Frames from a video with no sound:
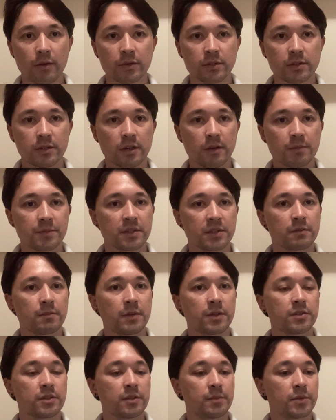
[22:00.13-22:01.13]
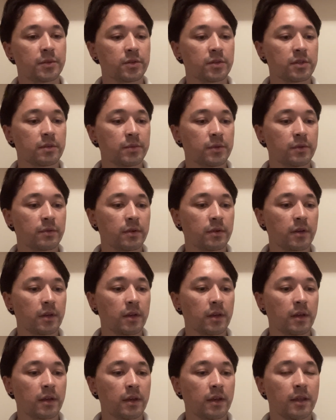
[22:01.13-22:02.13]
terms as much as possible,
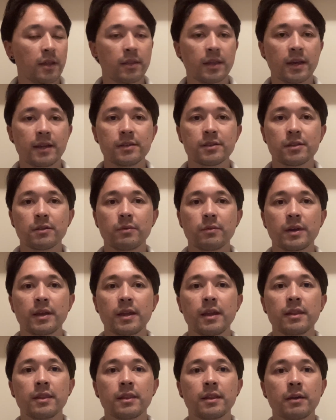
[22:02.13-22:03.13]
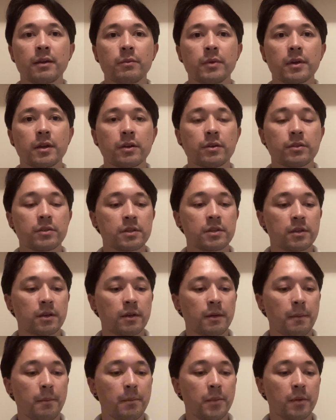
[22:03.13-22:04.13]
that is the way that we're going to
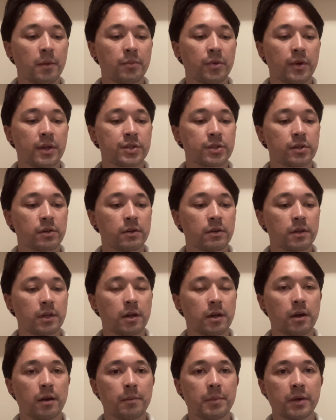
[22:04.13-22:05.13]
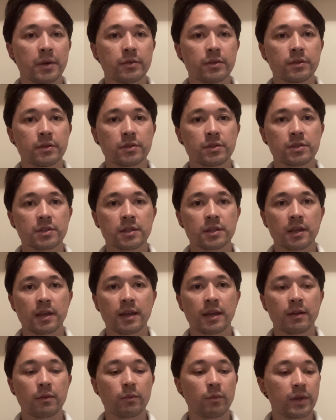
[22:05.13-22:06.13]
put pressure on our opponents
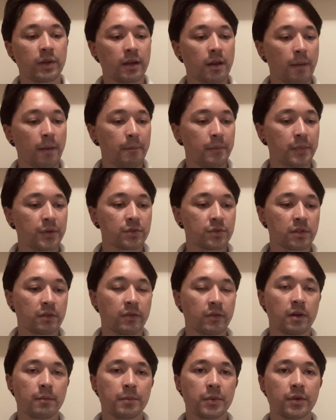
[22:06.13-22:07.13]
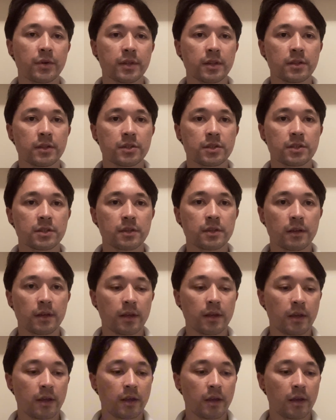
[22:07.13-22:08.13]
and win most of our points.
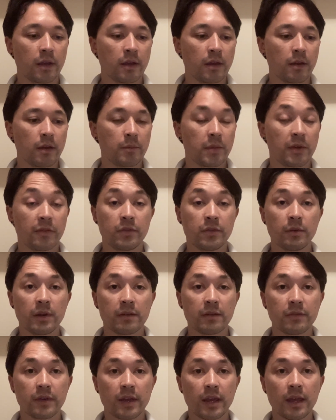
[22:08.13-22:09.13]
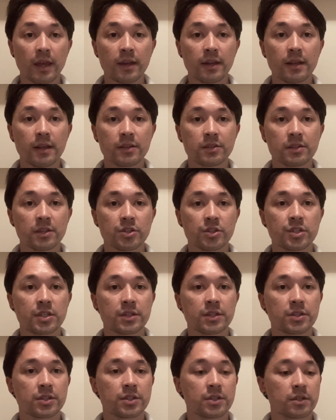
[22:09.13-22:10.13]
But if you have any
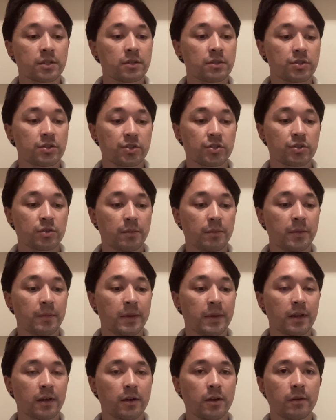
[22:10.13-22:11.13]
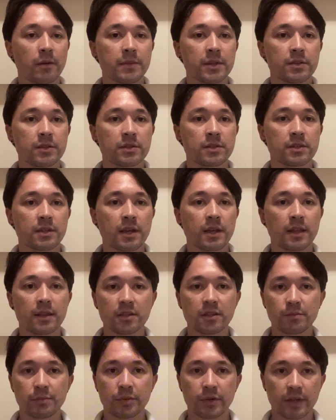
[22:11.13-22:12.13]
suggestions, just drop them in the comments. At
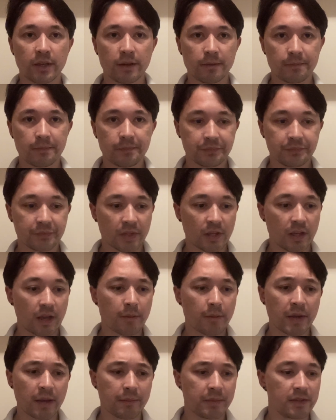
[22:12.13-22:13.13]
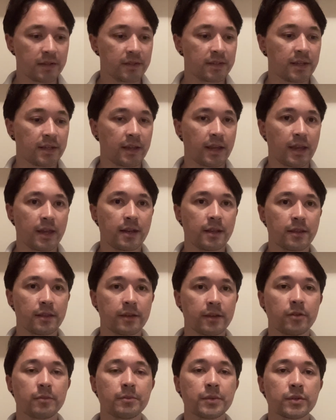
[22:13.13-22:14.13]
this point, I'm happy to take
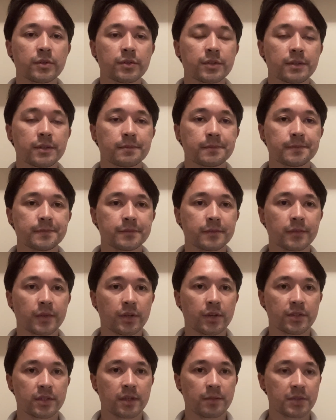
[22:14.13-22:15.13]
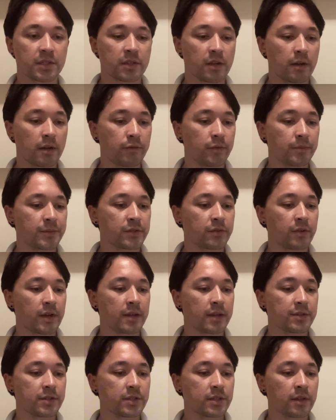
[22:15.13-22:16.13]
anything on board because I'm starting from
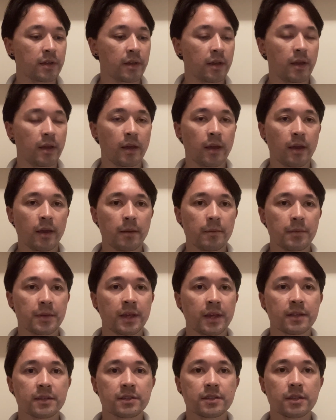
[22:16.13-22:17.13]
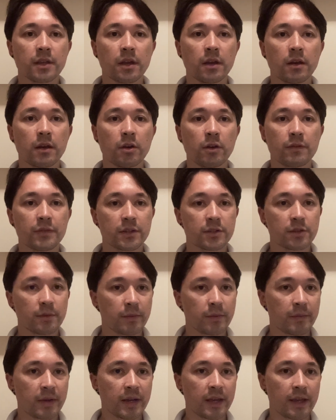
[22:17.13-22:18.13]
scratch. But that's off the top of
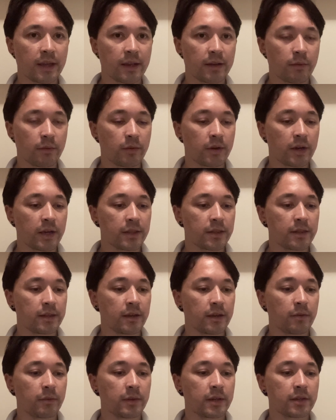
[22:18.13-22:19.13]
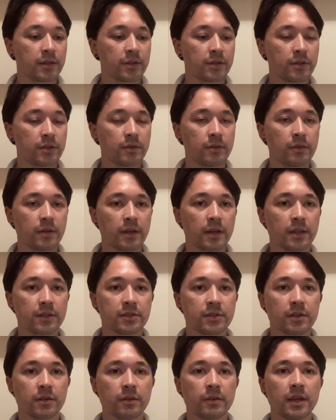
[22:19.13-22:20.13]
my head what I think we can do. And
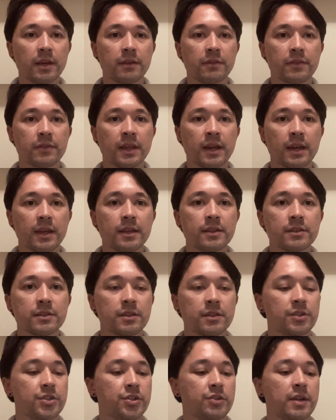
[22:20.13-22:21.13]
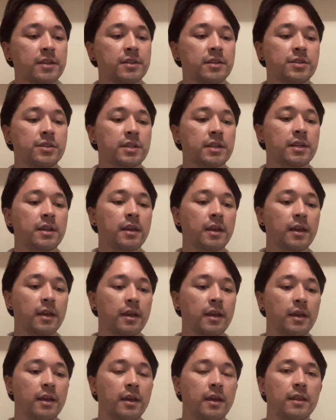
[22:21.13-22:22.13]
so if that is the strategy
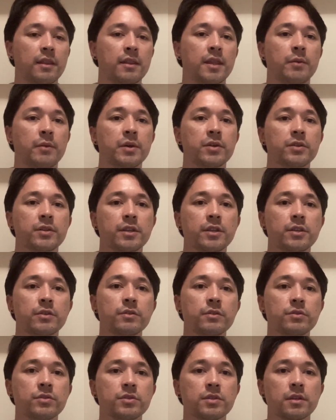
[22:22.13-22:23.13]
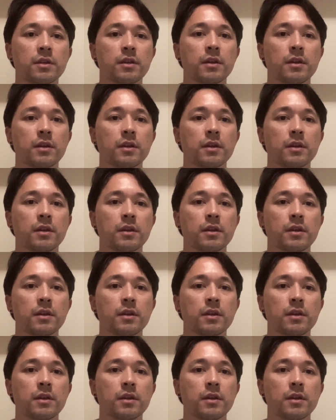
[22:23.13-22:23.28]
that we're going to use,